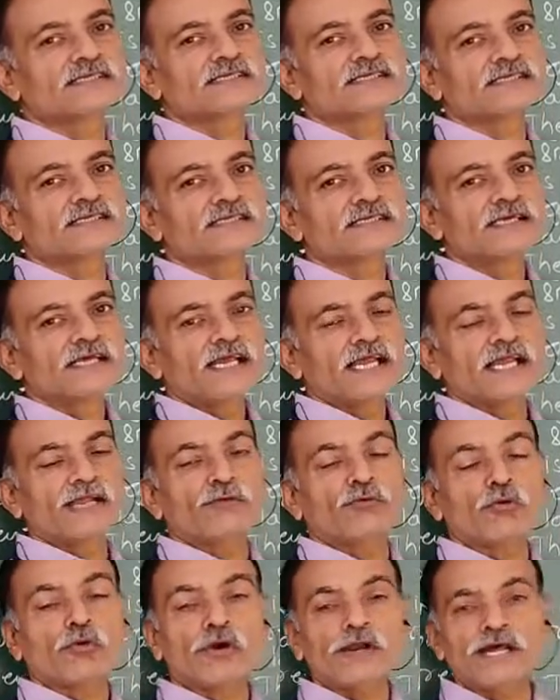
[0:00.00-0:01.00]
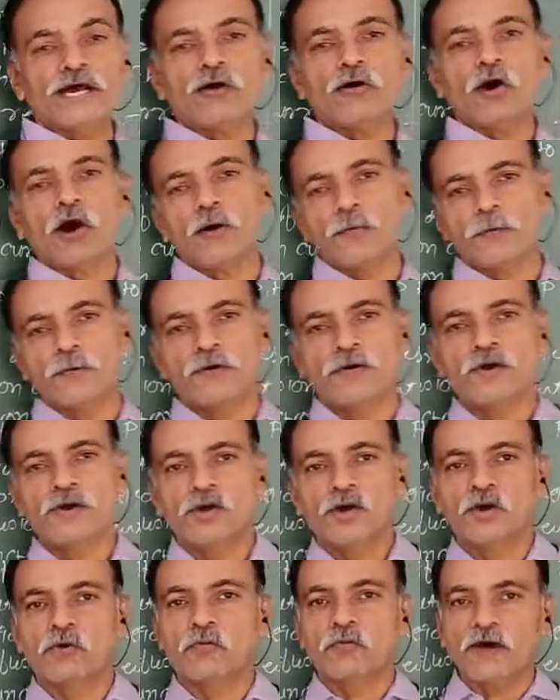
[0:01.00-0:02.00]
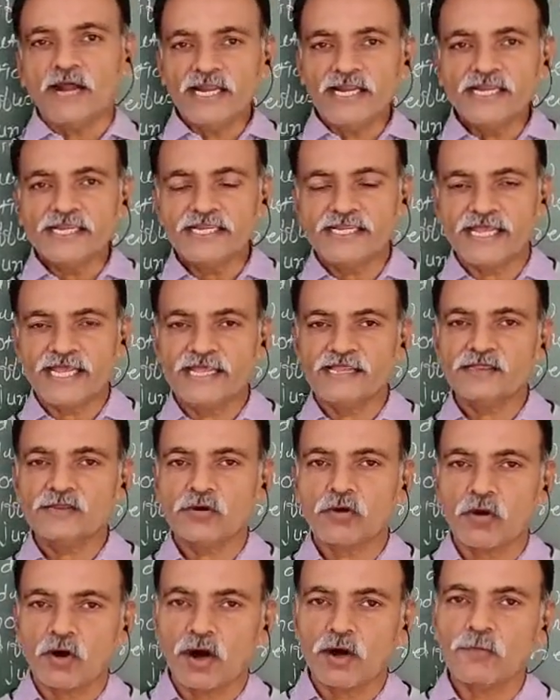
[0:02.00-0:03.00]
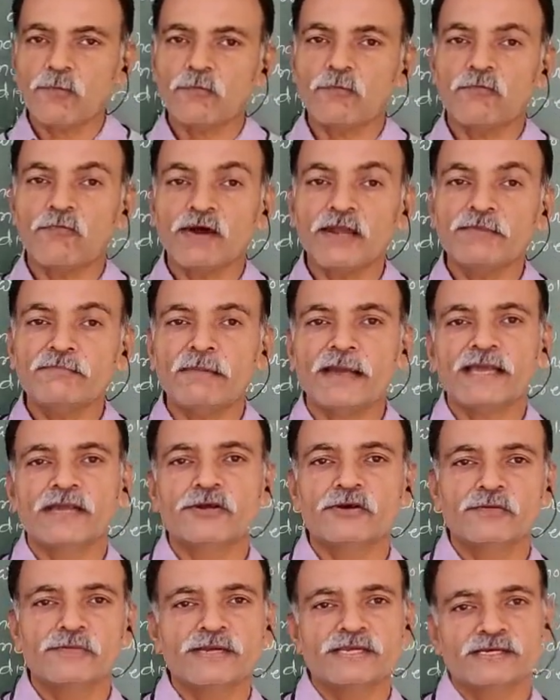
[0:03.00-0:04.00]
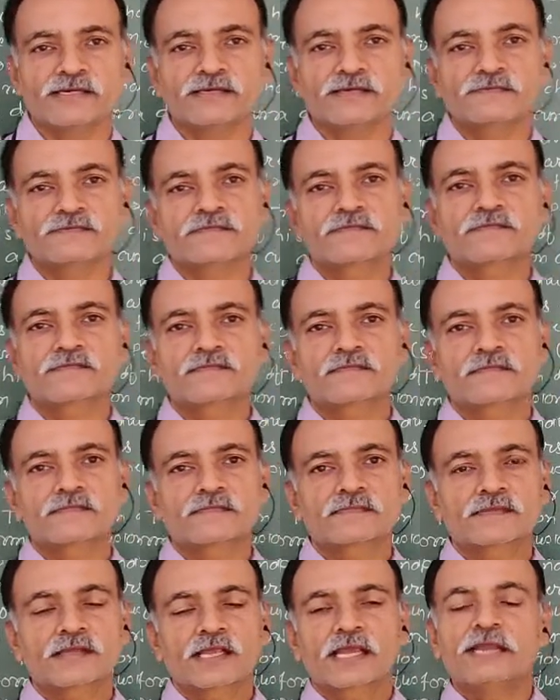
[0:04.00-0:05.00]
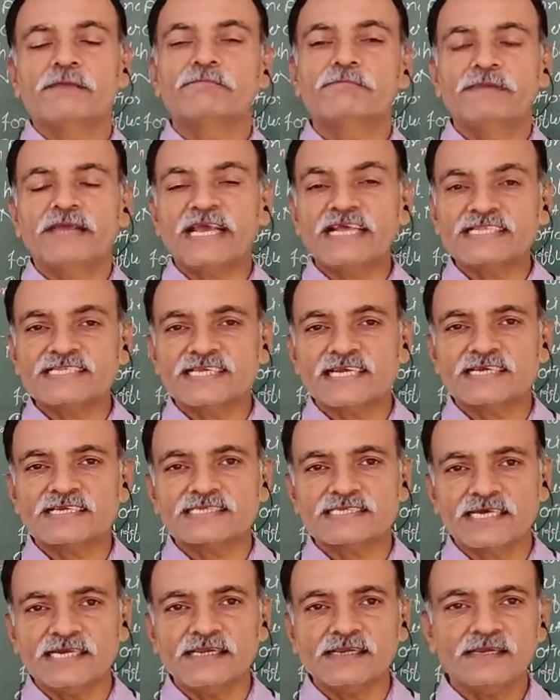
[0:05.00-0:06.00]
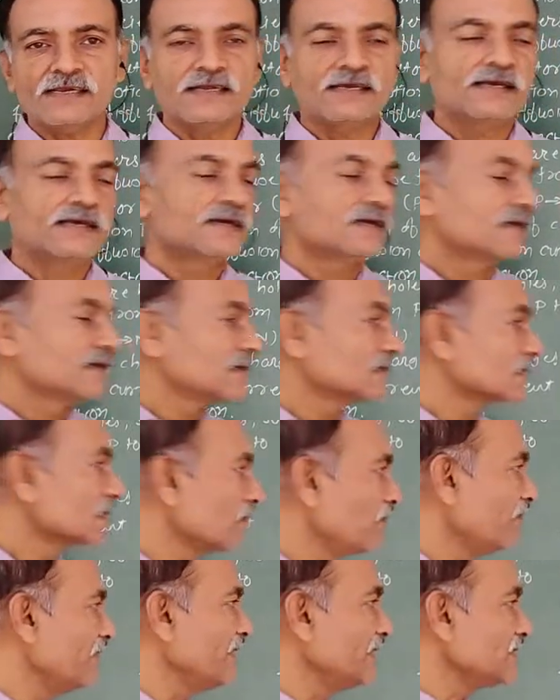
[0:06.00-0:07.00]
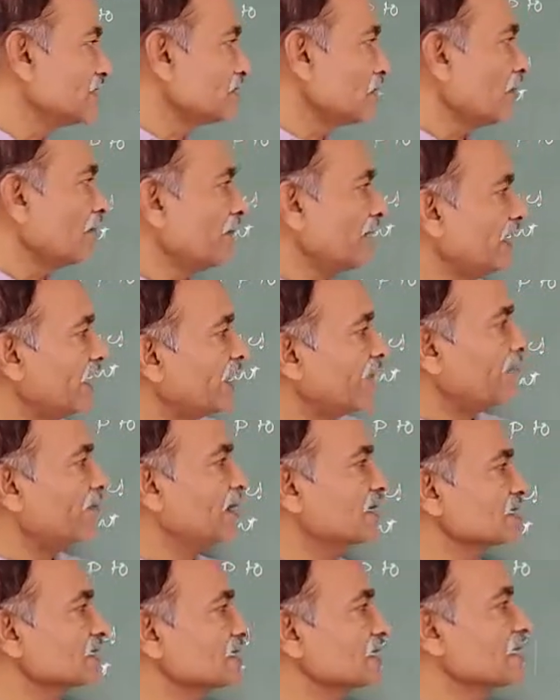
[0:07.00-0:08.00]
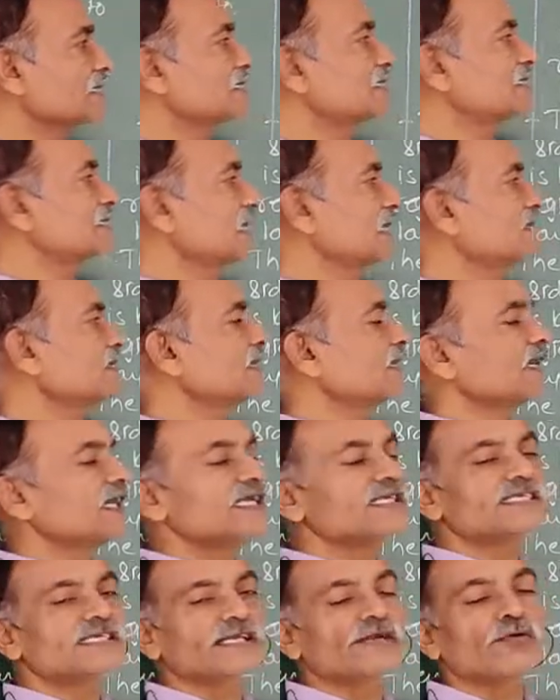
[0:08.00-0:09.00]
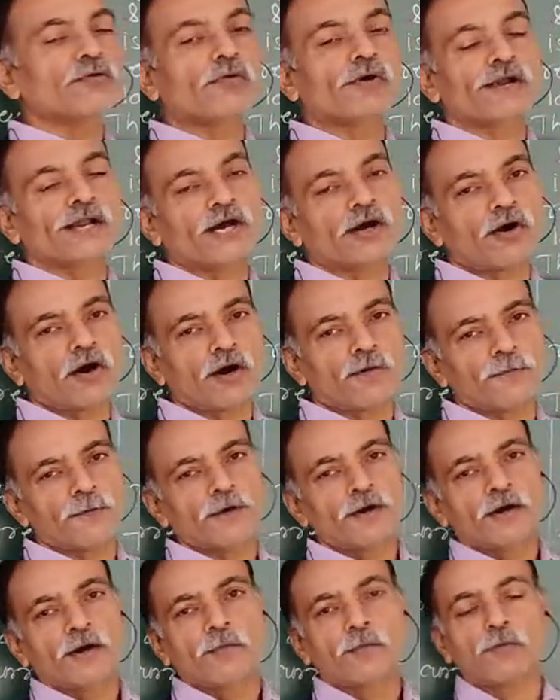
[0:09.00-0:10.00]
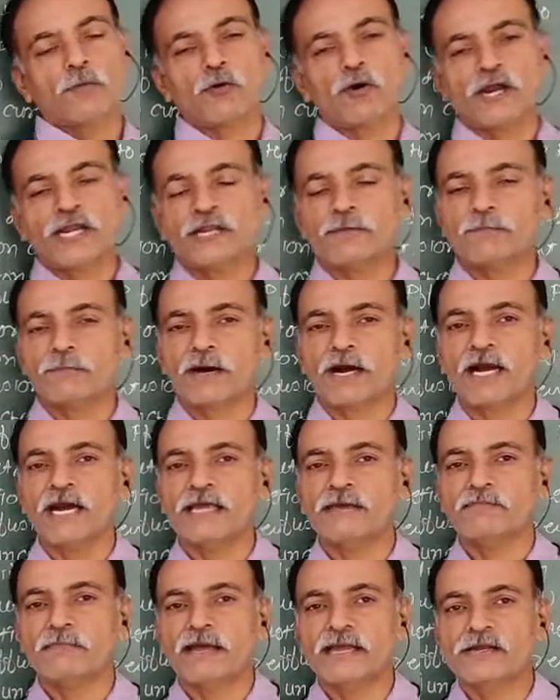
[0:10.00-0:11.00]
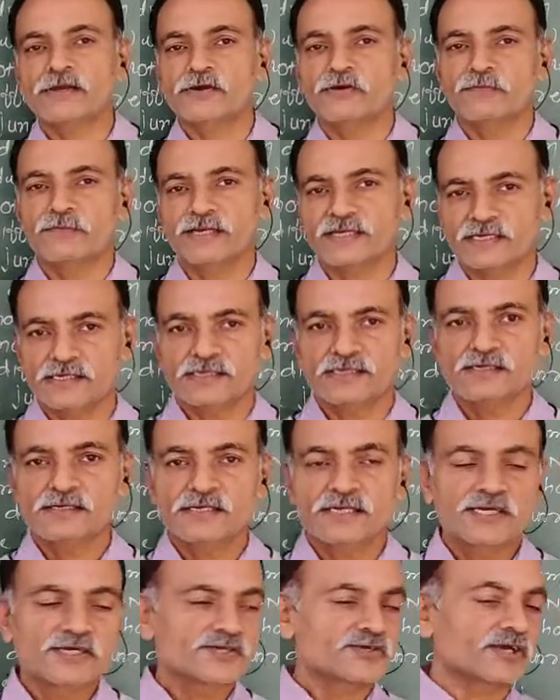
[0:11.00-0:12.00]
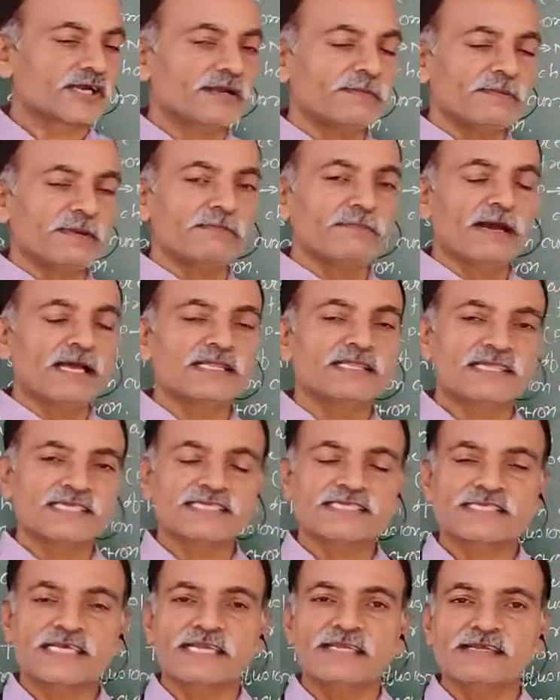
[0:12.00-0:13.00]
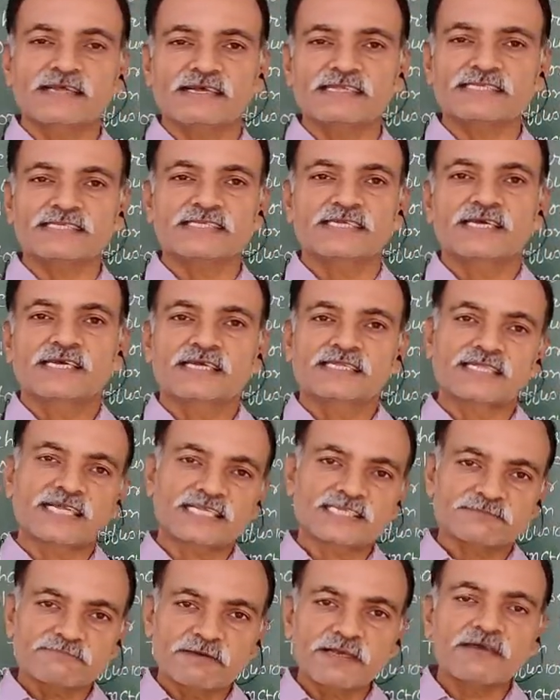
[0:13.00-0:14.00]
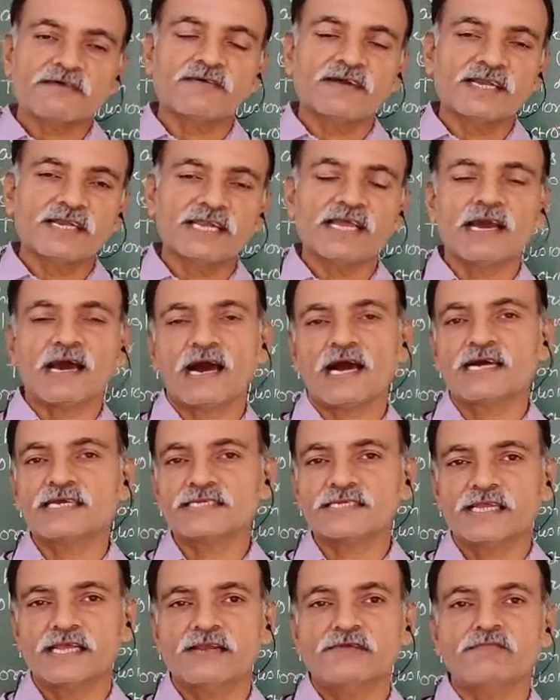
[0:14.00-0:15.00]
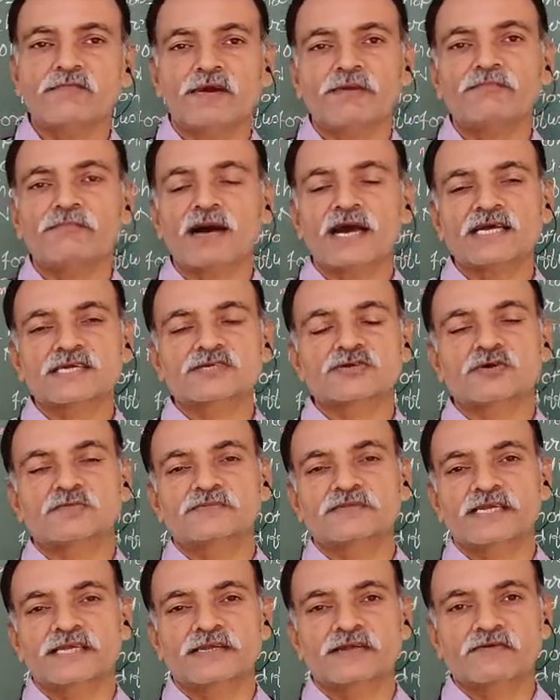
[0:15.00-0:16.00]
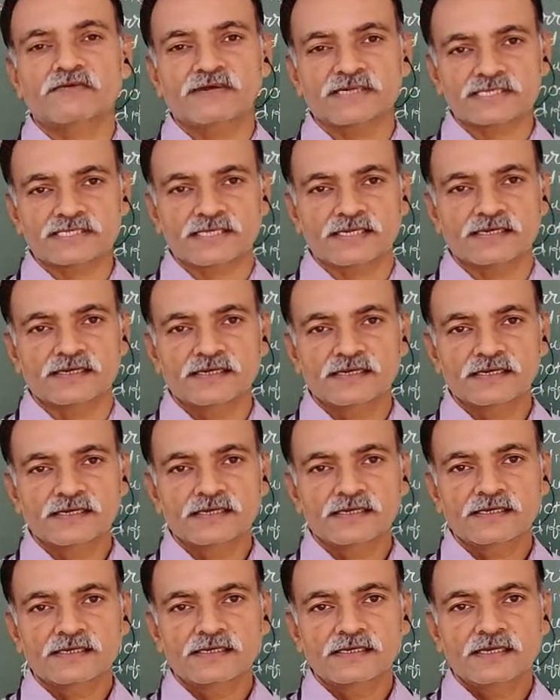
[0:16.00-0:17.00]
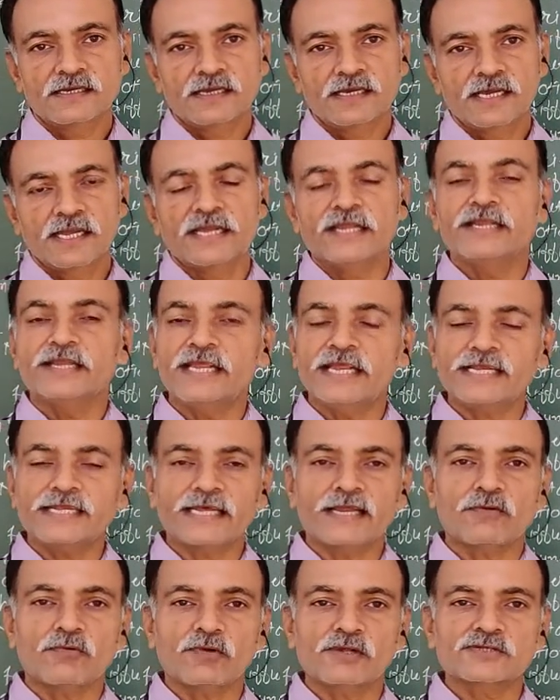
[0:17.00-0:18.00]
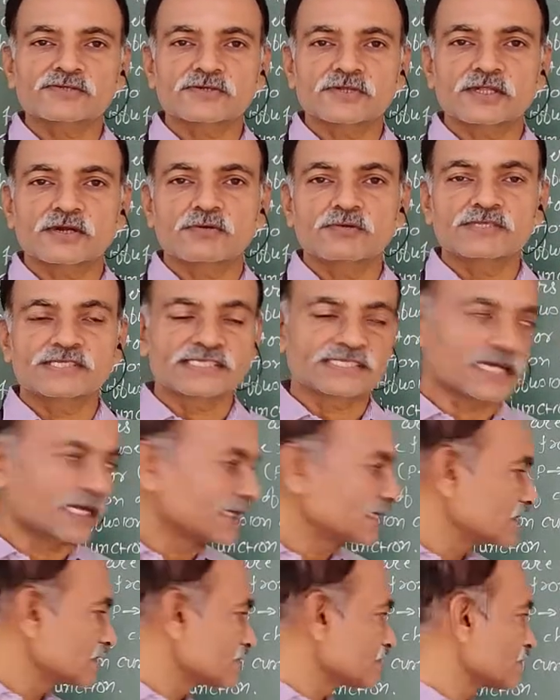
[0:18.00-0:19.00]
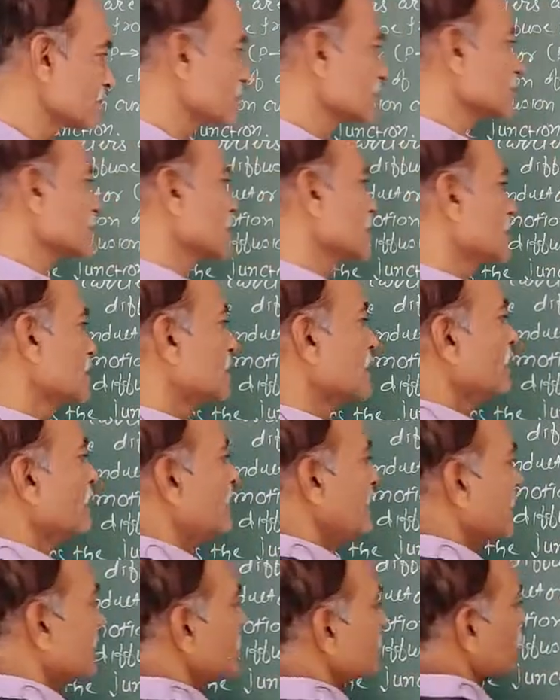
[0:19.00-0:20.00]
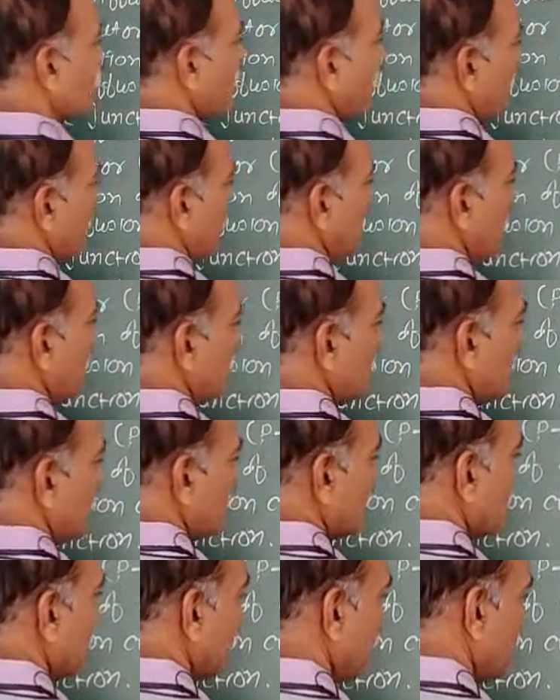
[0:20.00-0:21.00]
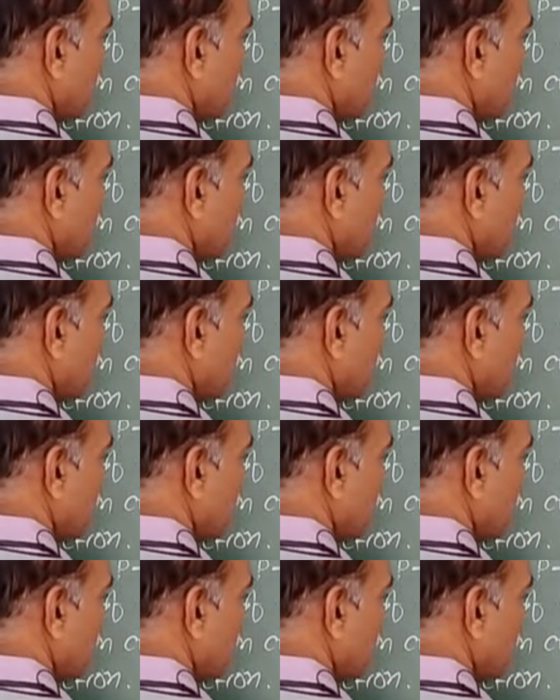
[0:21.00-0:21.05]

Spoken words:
in order of 1/10 of 1 micrometer. In p-n junction, the width of a depletion region is in order of 0.5 micrometer. So keep in mind this sentence that is frequently asked in 1 marks objective question in NEET and also the good set. The width of a depletion